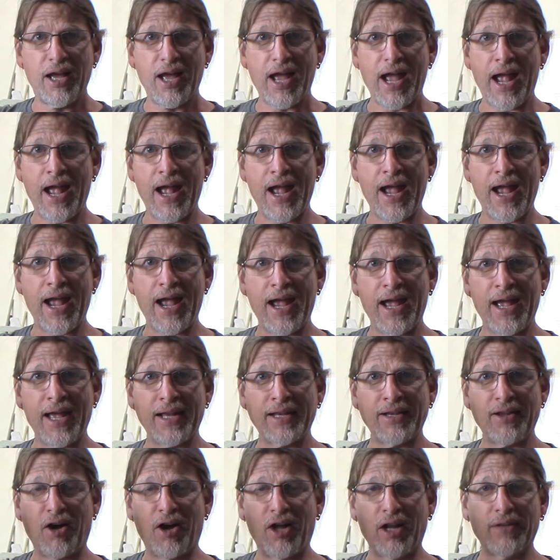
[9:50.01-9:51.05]

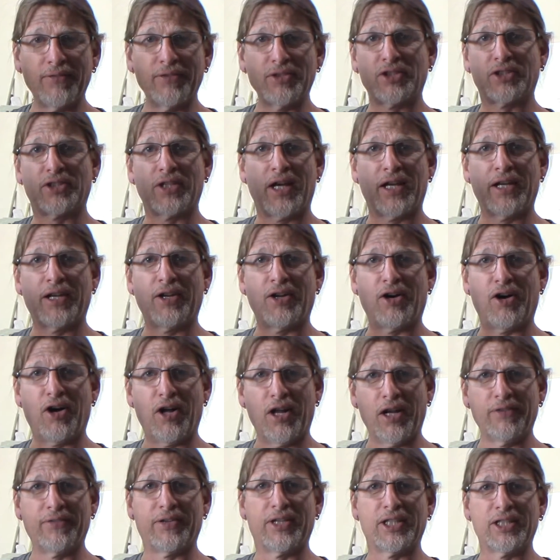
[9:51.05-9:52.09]
and all of a sudden,
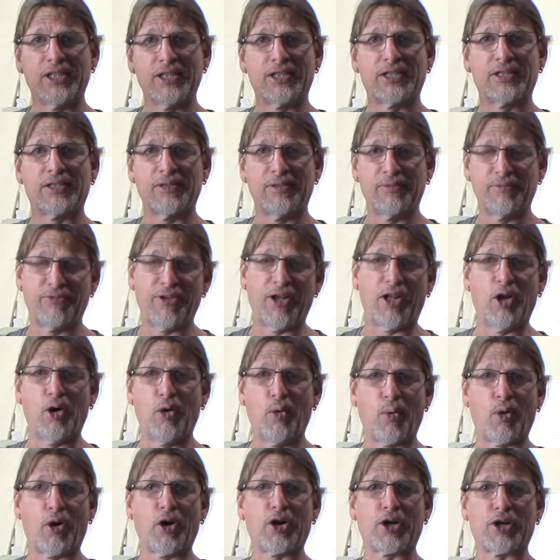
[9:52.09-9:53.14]
all of his fellow
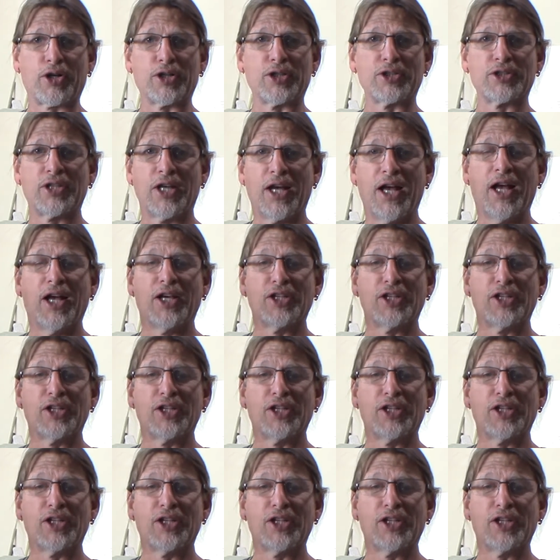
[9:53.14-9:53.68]
workers